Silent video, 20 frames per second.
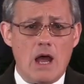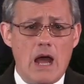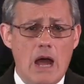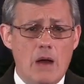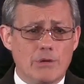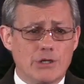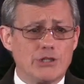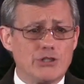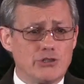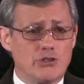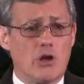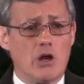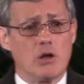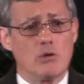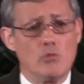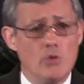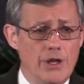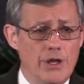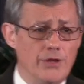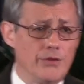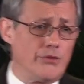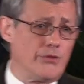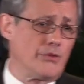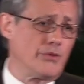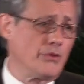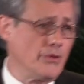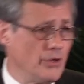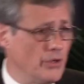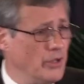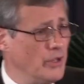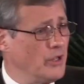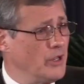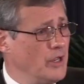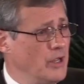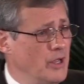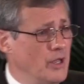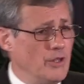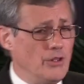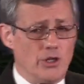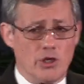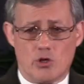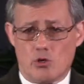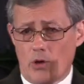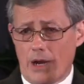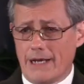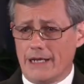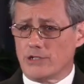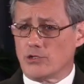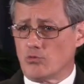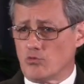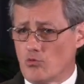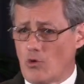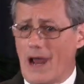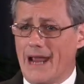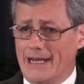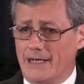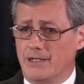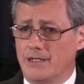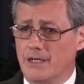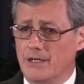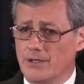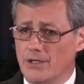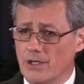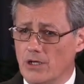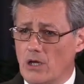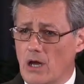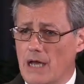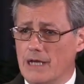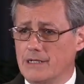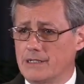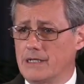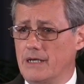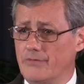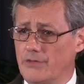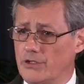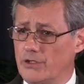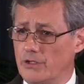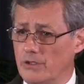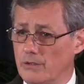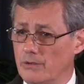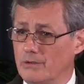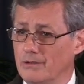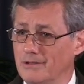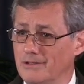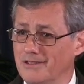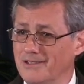I want to start with the greatest right that God has given to you.